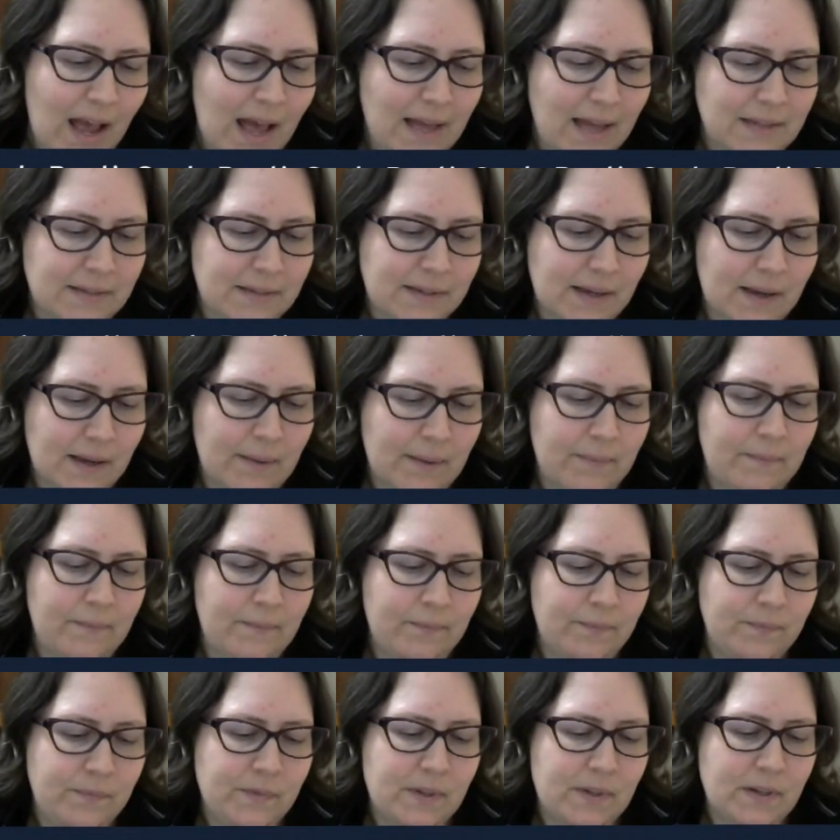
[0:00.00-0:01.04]
And
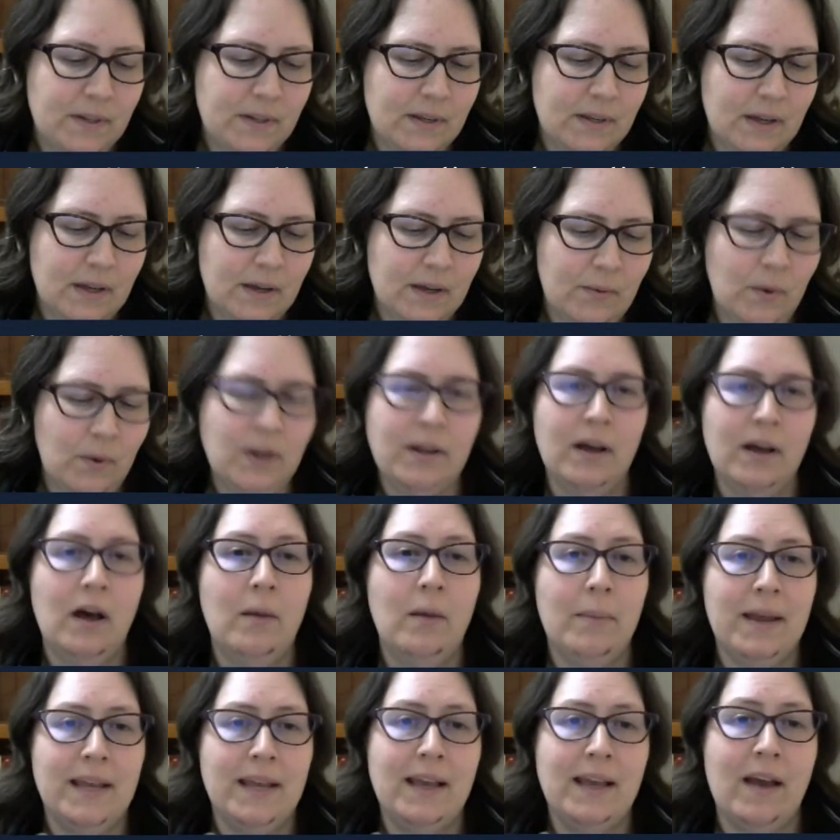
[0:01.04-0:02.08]

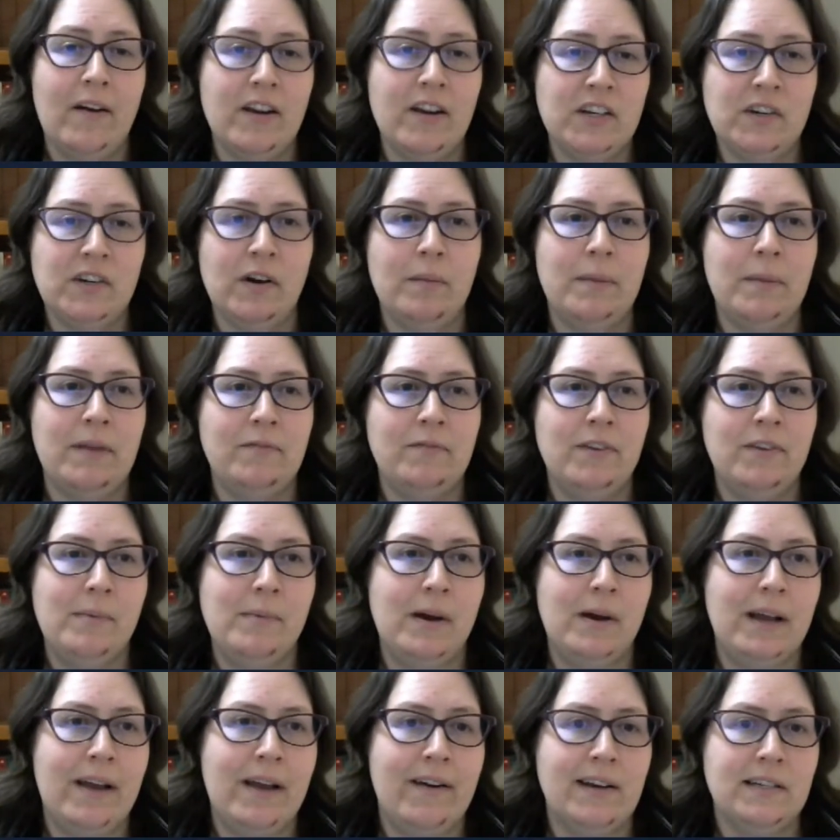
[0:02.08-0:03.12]
our main
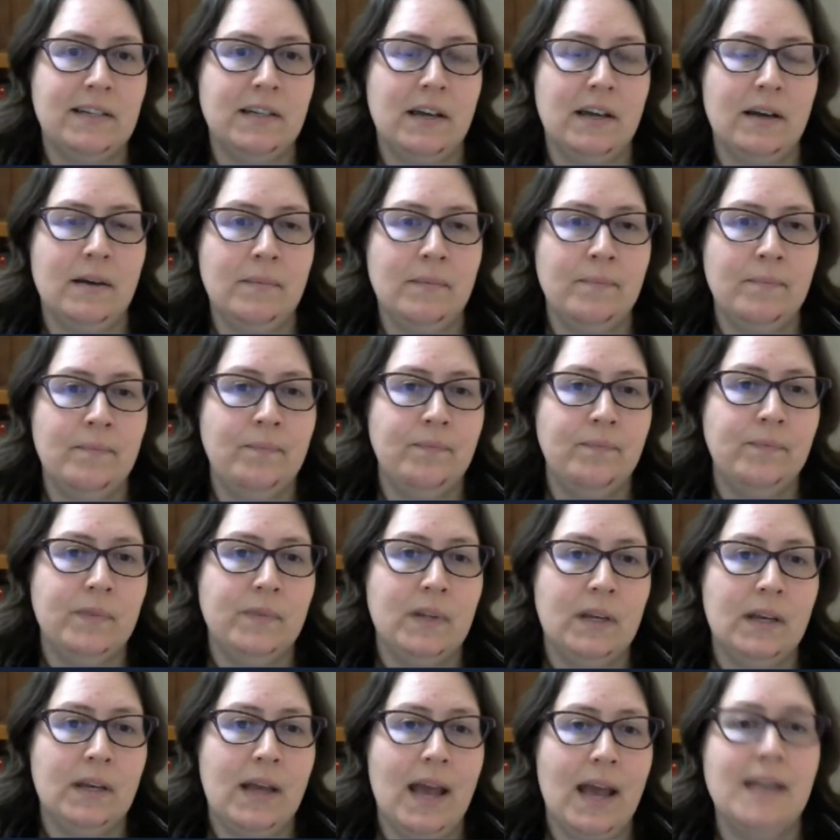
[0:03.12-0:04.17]
female character,
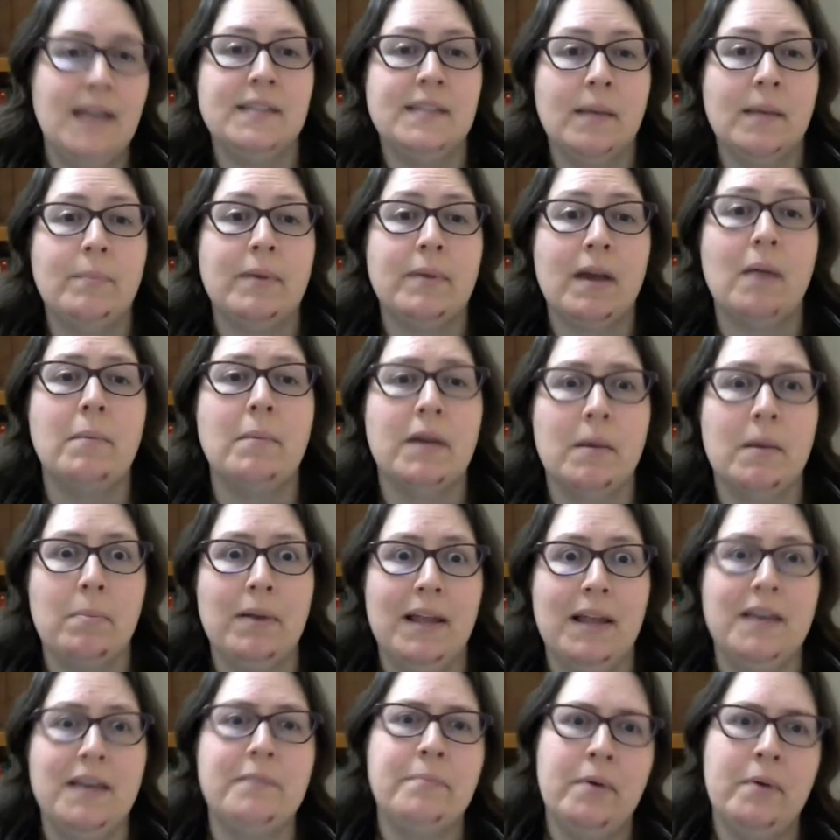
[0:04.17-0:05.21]
ends up becoming
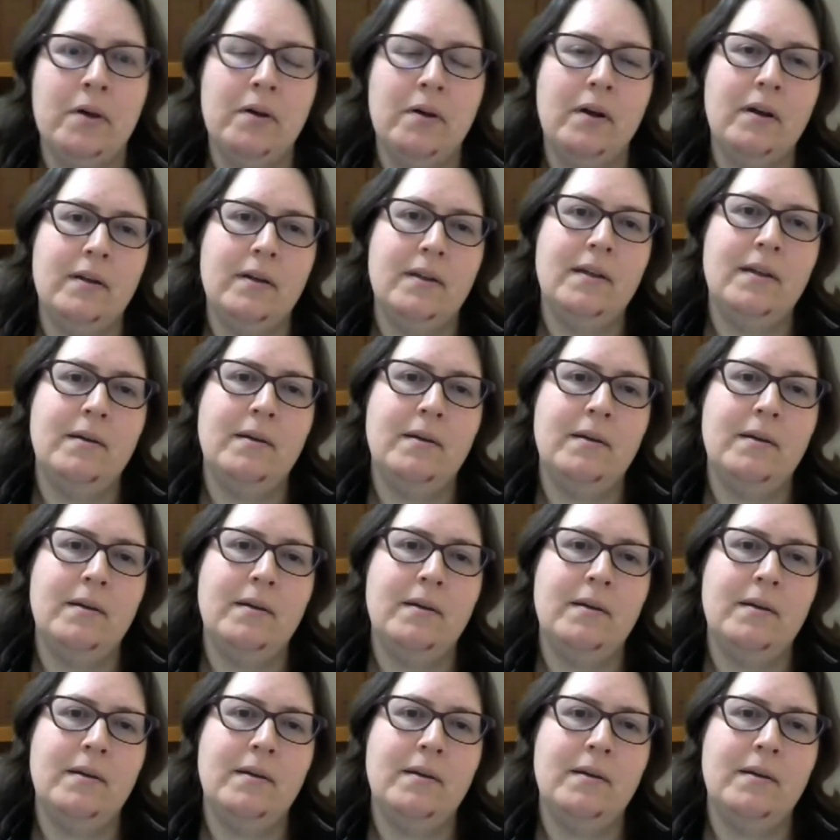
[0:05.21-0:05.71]
a Plaguebird.